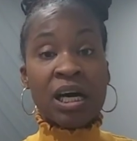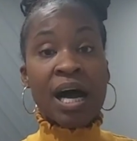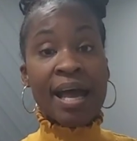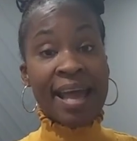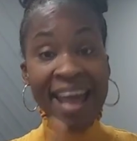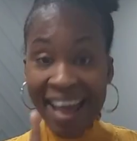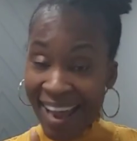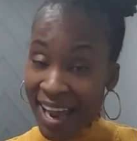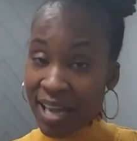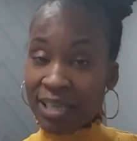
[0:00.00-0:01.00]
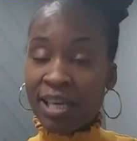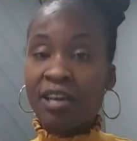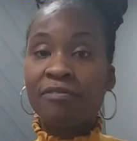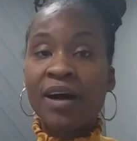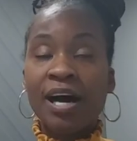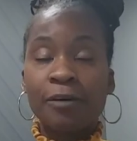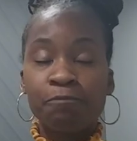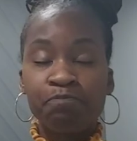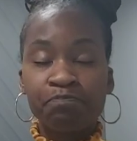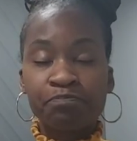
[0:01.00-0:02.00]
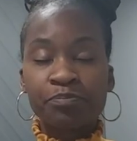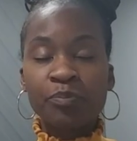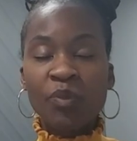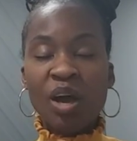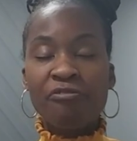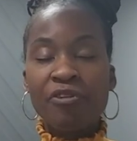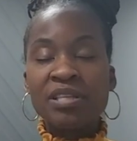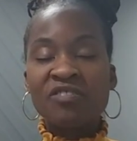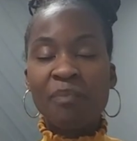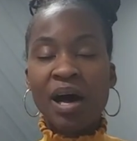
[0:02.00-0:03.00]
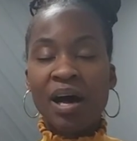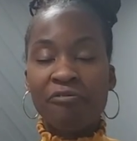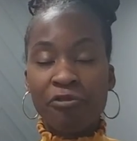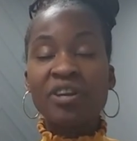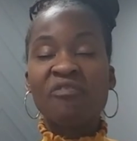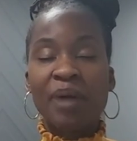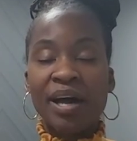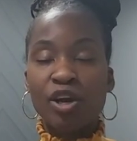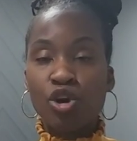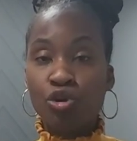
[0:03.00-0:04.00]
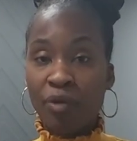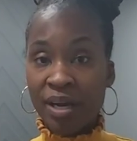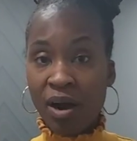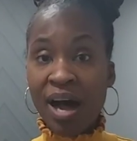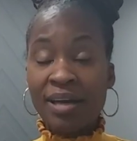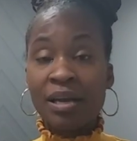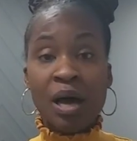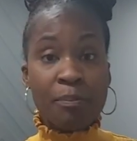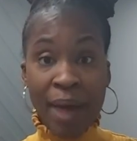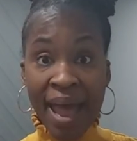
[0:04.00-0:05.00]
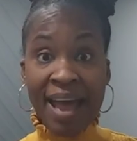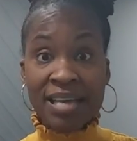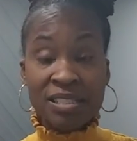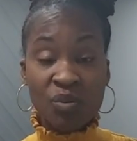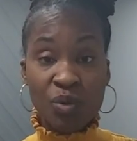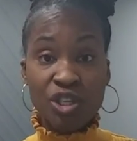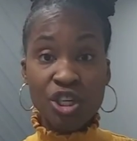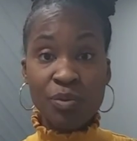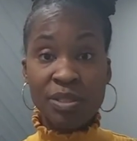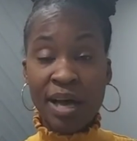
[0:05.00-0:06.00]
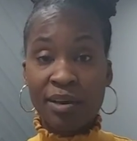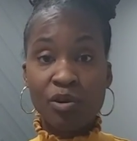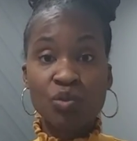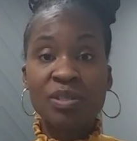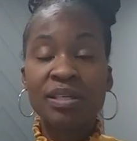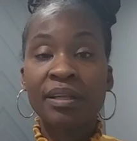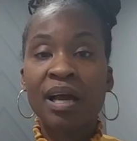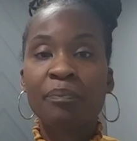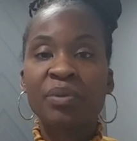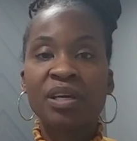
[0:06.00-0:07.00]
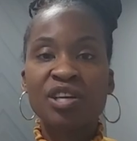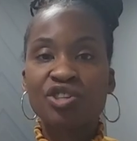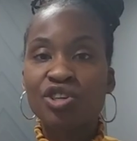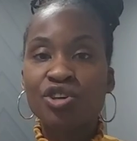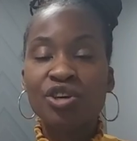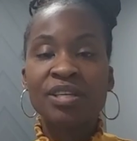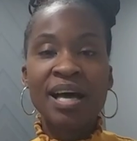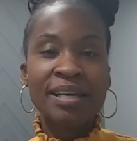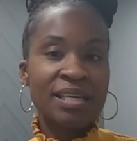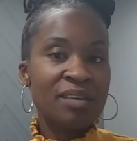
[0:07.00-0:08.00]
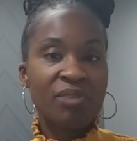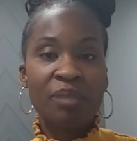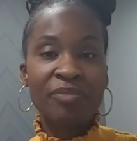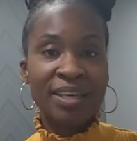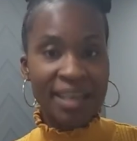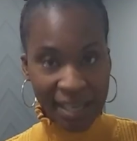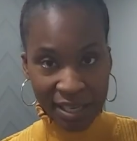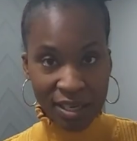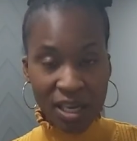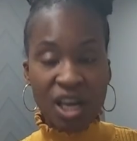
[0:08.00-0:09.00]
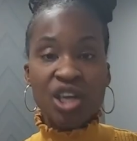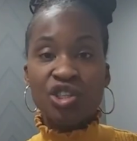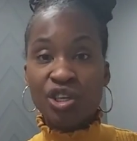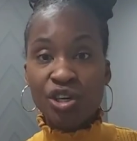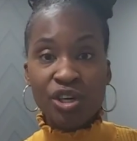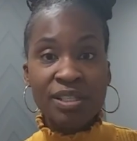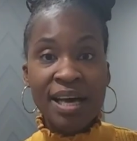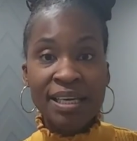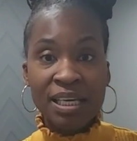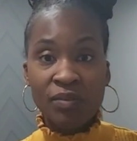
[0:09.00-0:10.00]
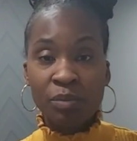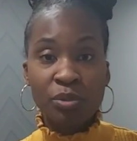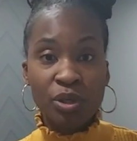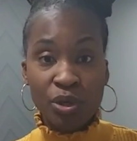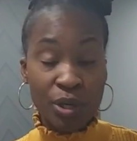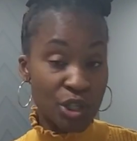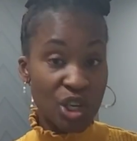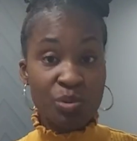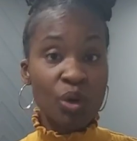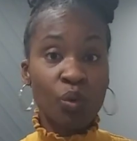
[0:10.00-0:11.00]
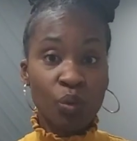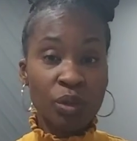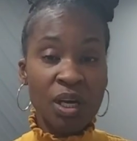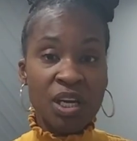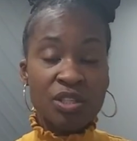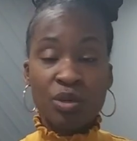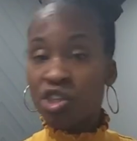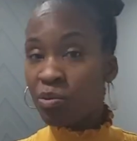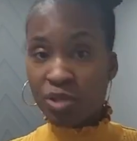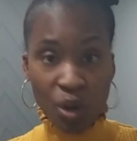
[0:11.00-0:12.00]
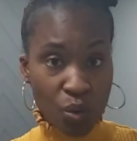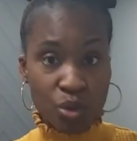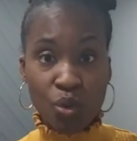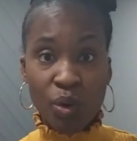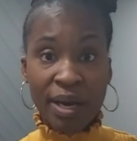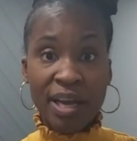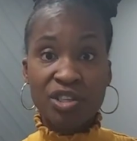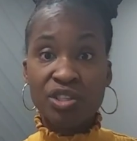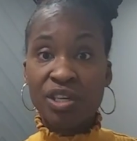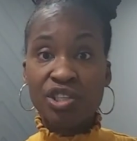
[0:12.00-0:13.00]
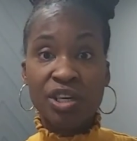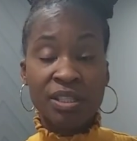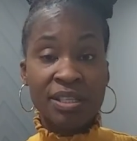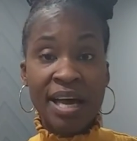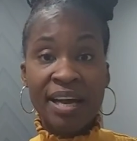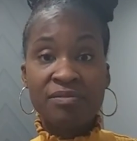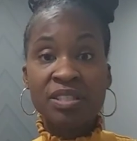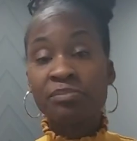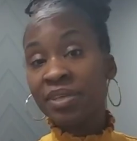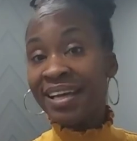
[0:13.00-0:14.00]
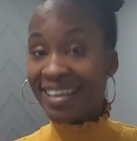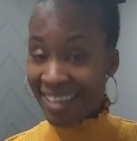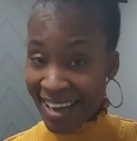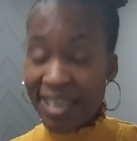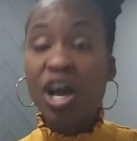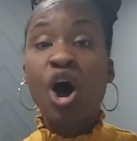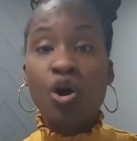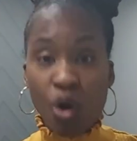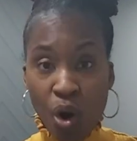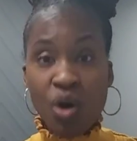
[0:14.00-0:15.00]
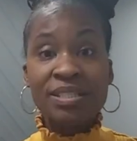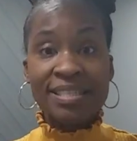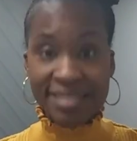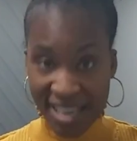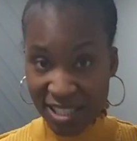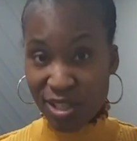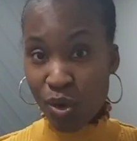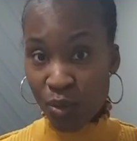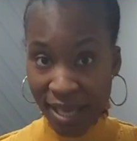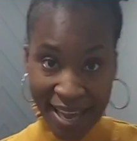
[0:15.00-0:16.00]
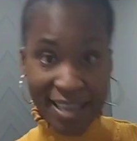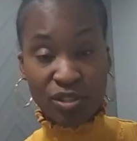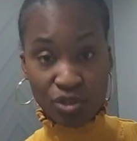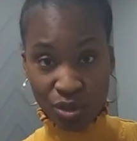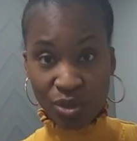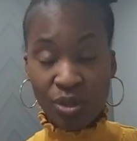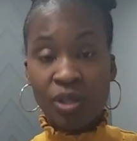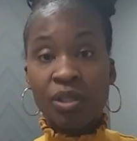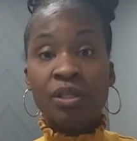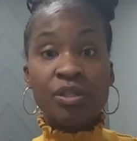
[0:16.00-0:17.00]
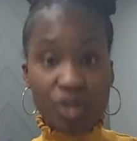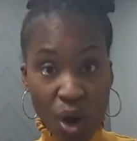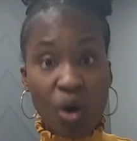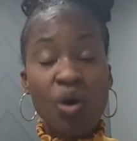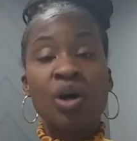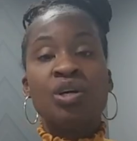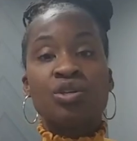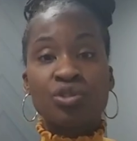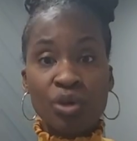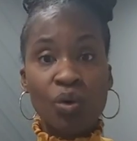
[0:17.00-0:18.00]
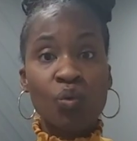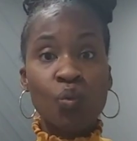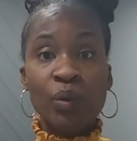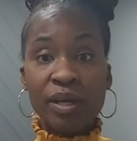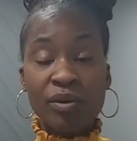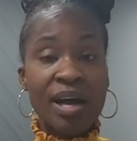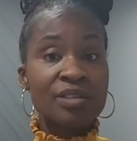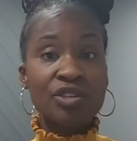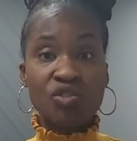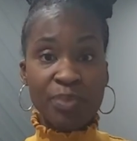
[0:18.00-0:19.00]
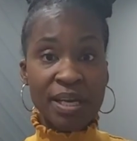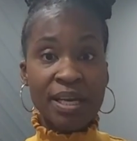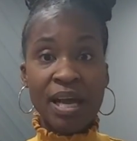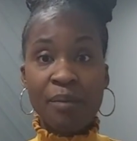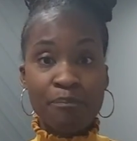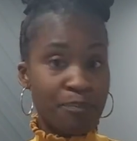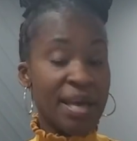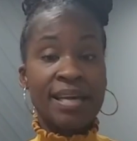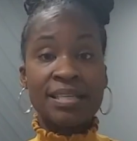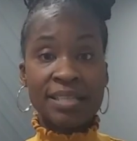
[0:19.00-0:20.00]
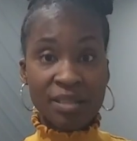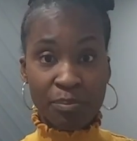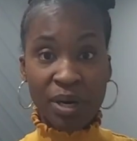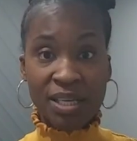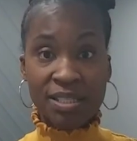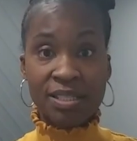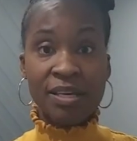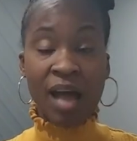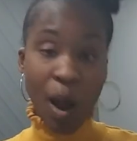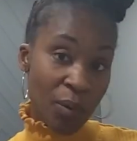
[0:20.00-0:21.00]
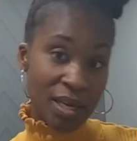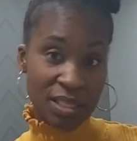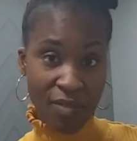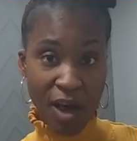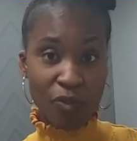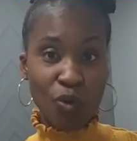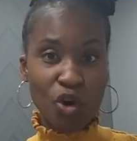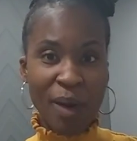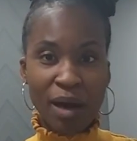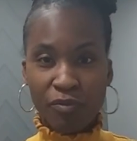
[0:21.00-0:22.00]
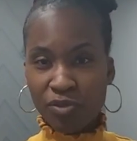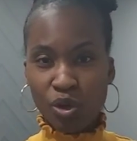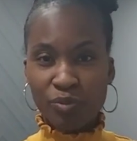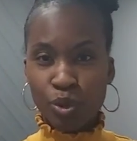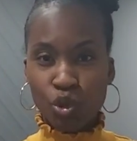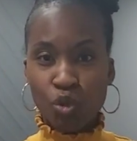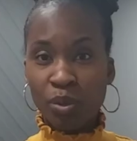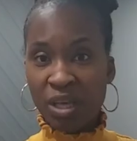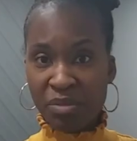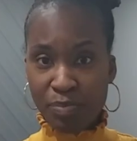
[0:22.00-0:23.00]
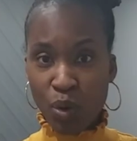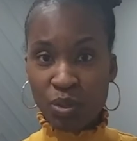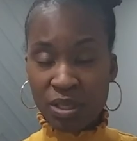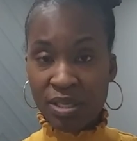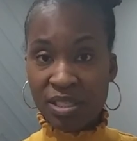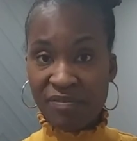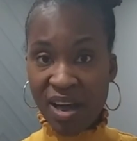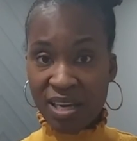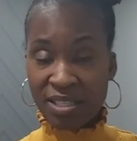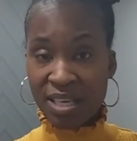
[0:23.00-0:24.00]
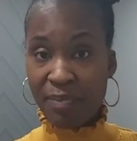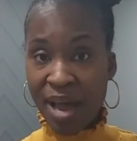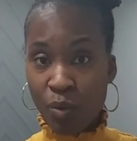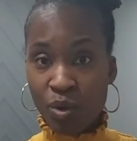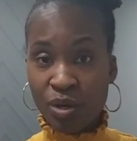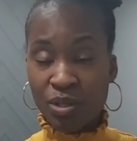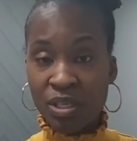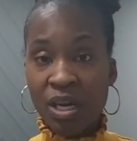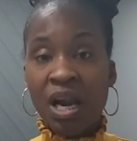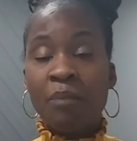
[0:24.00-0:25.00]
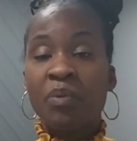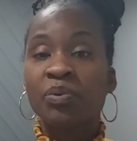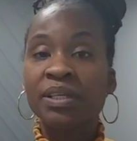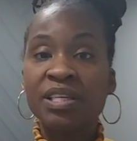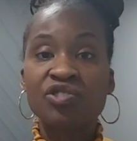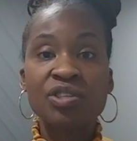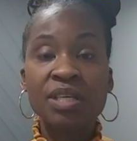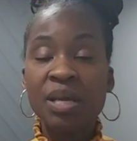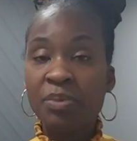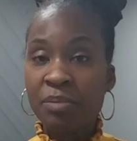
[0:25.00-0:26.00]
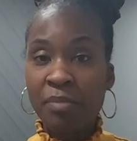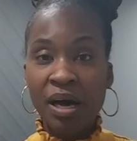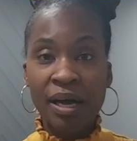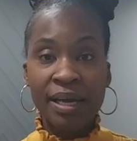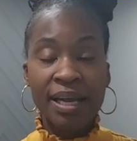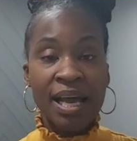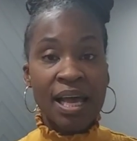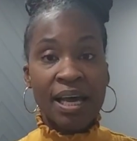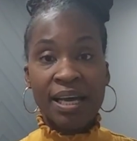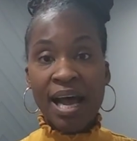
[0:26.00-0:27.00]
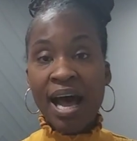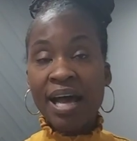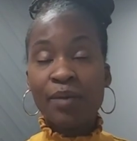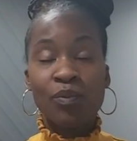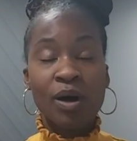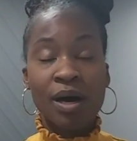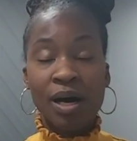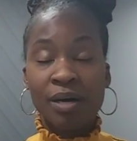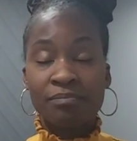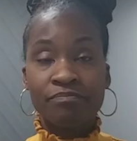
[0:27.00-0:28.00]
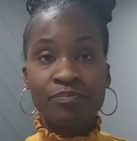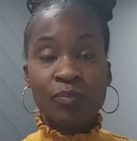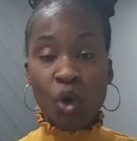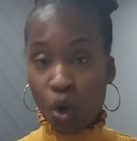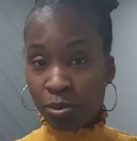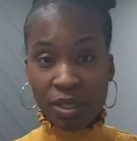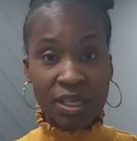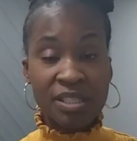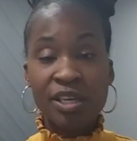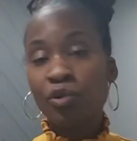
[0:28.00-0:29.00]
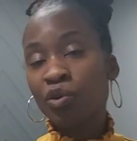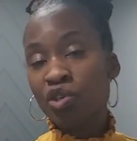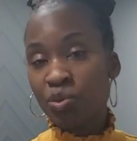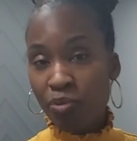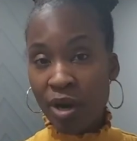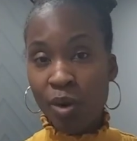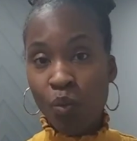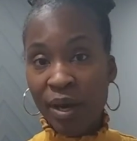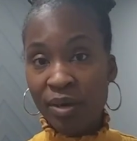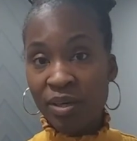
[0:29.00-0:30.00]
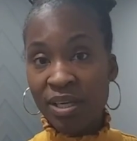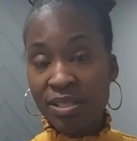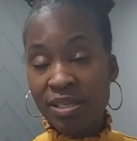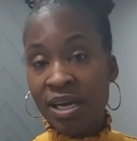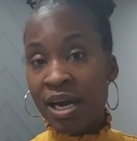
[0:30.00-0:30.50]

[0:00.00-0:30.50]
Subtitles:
And if a friend of mine, her great aunt passed when she was diagnosed with celiac because she could not give up the cake. She could not give up the cookies. She was old. So she was old school, and I guess she said she had to die of something. It can cause intestinal cancer, y'all. So we are not just being pains in the butts. I want to say the other word, but I don't know if YouTube will let me post this if I could say bad words. But please, just keep it in mind, and I hope to continue to spread awareness.